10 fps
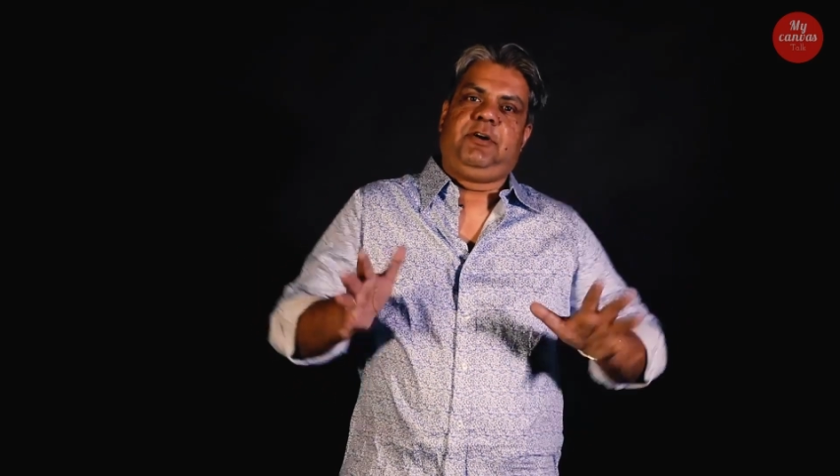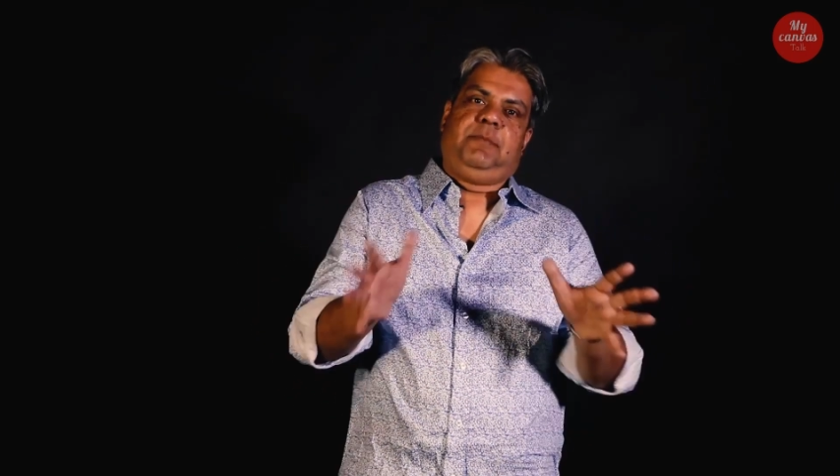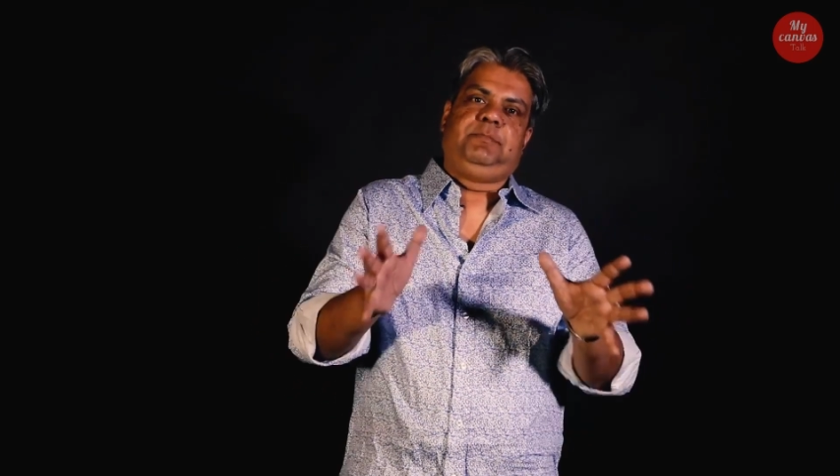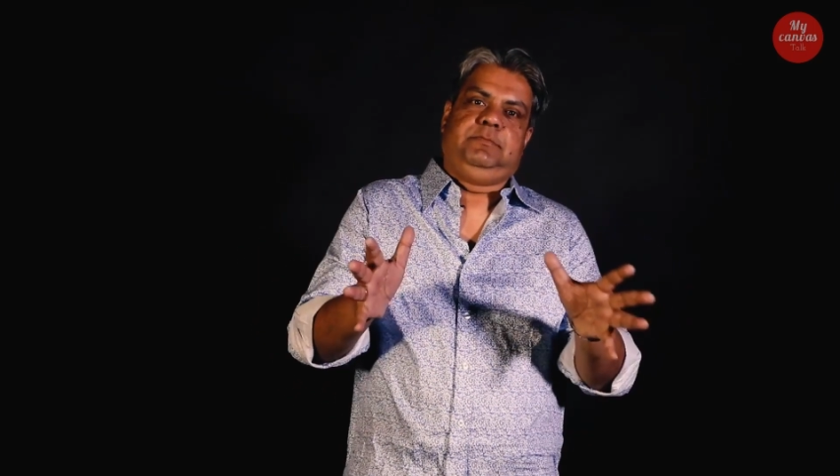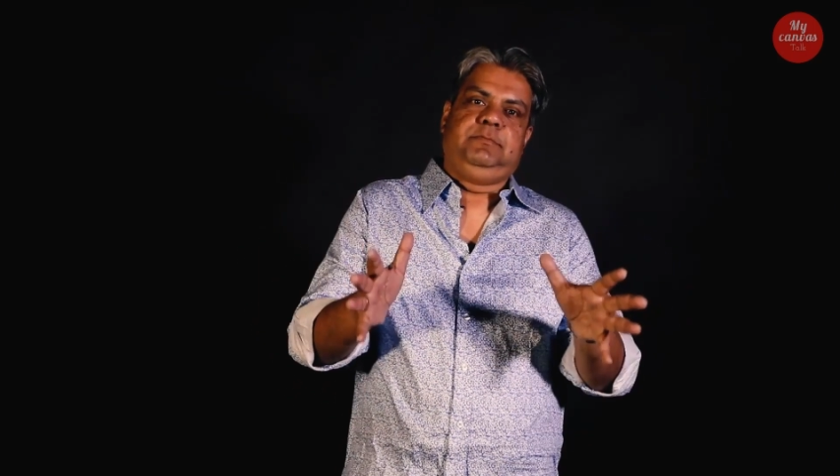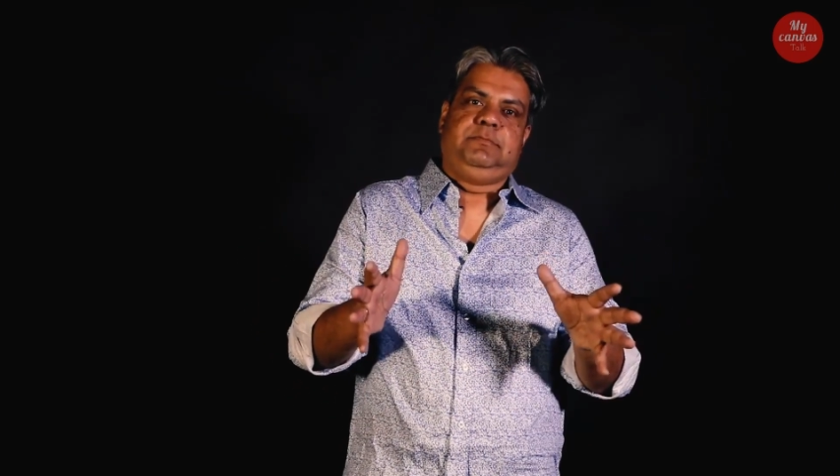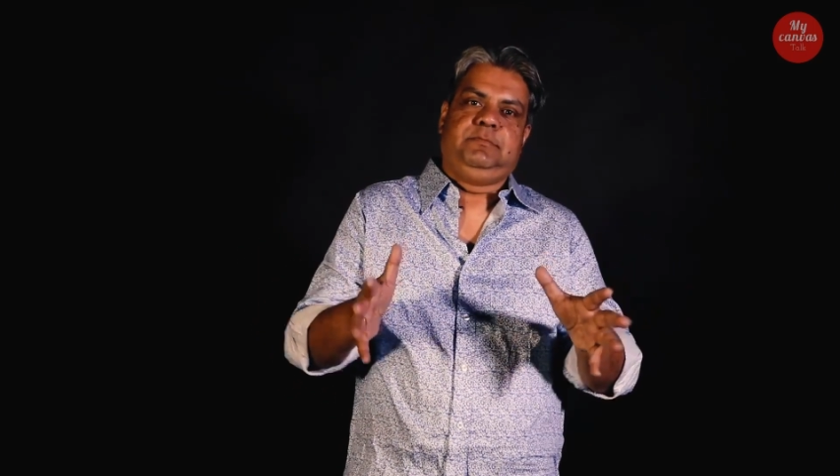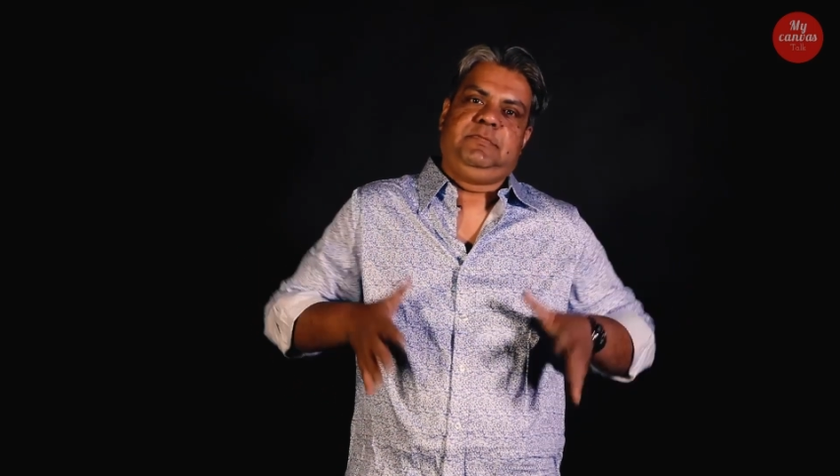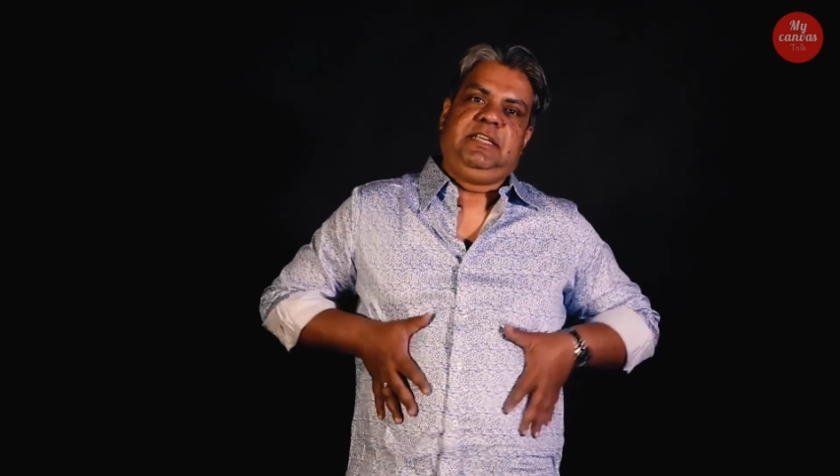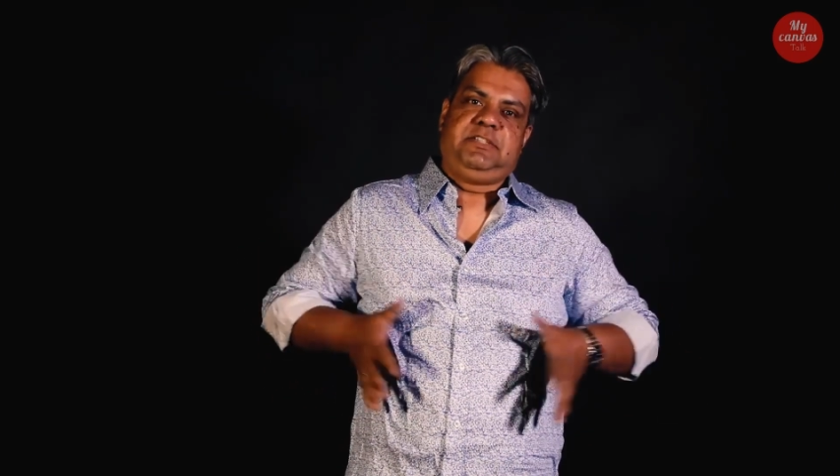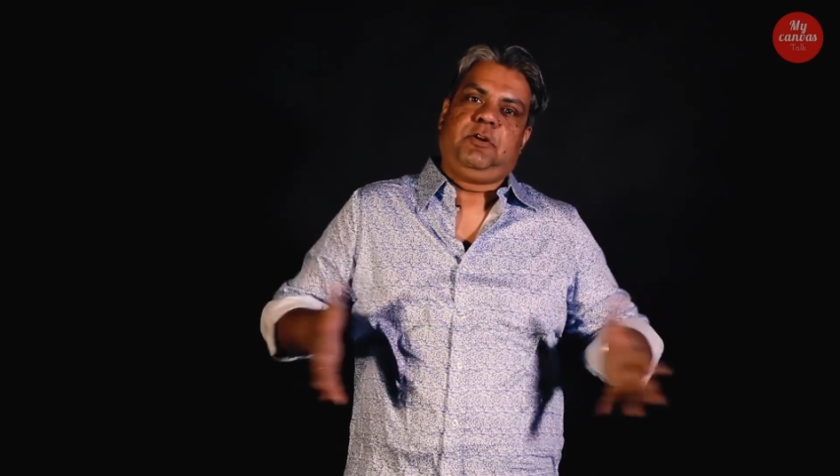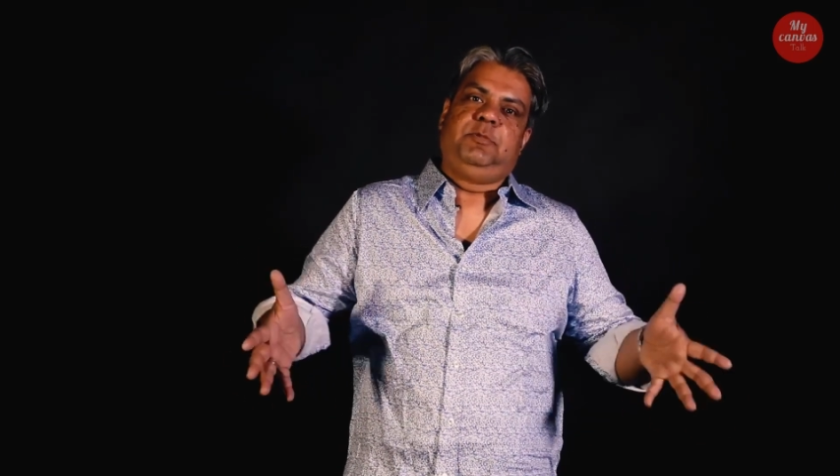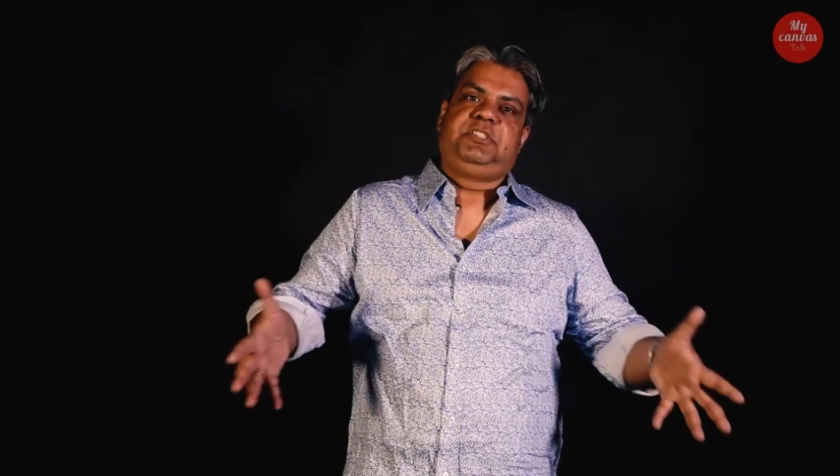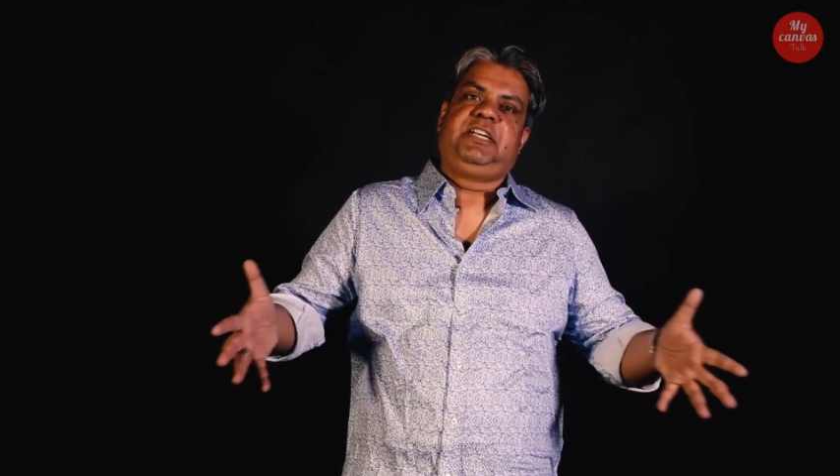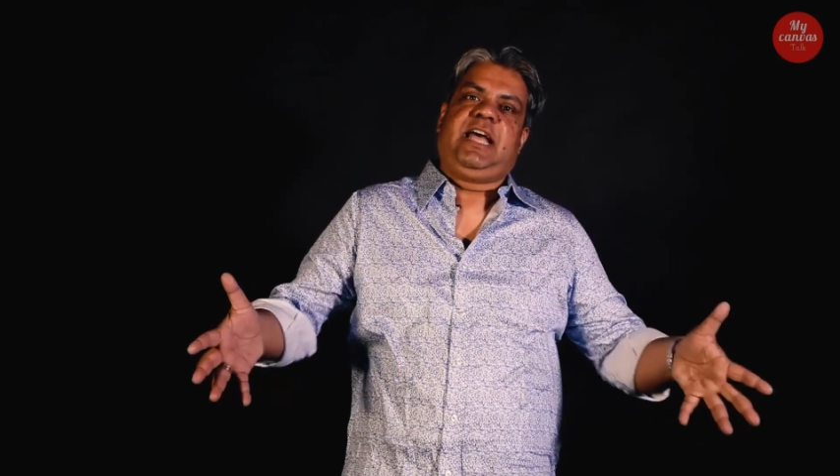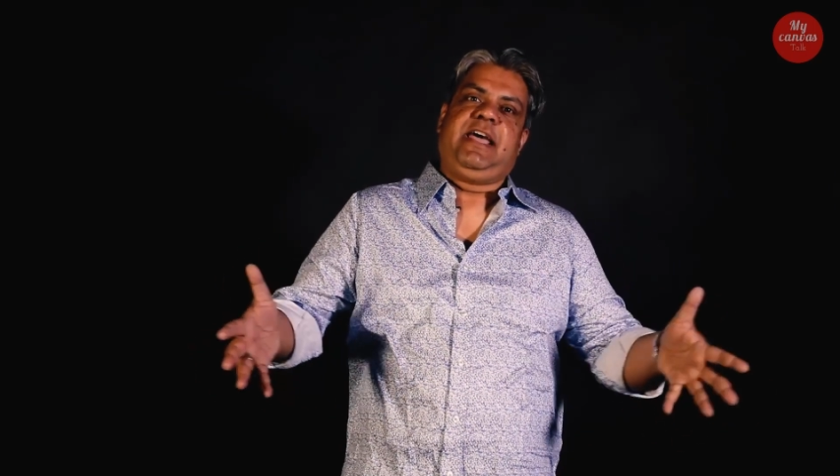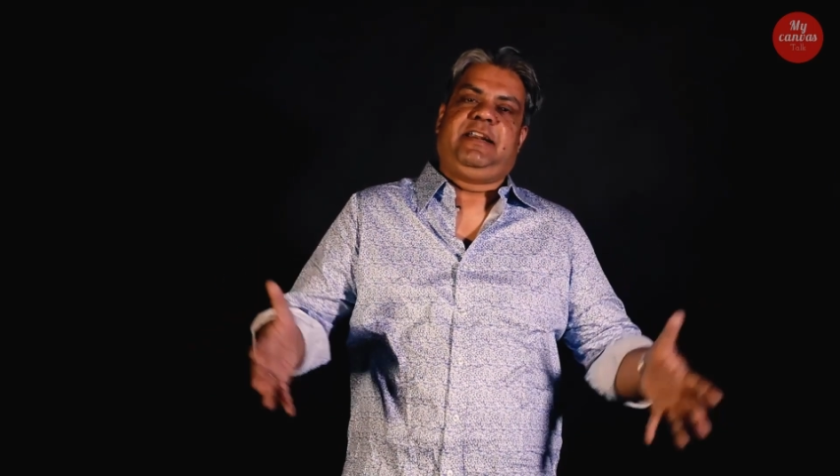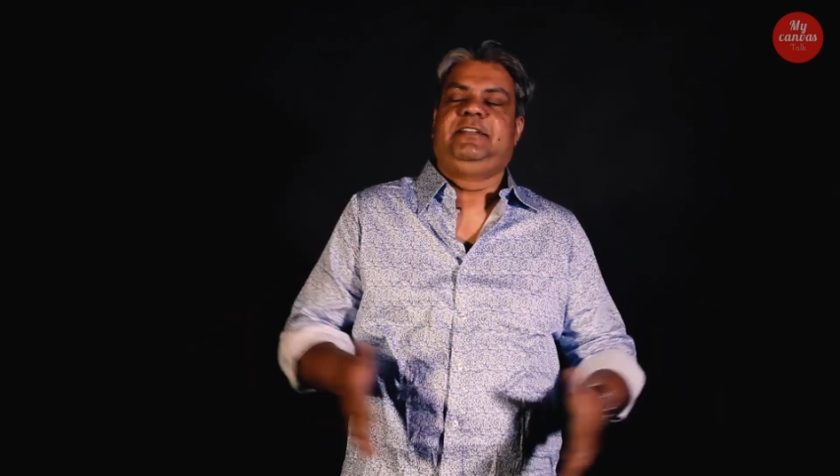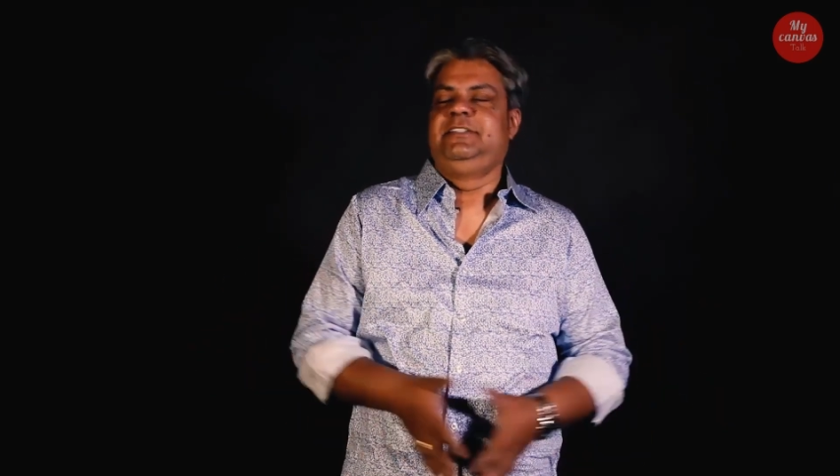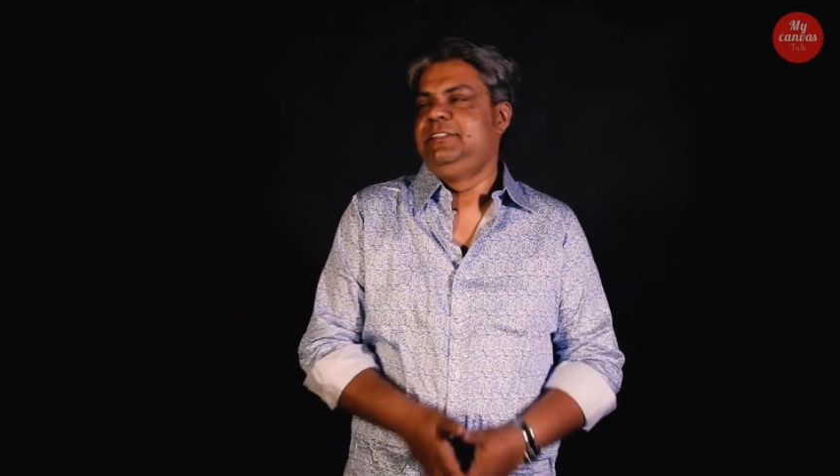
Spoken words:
happen. It's almost a tire.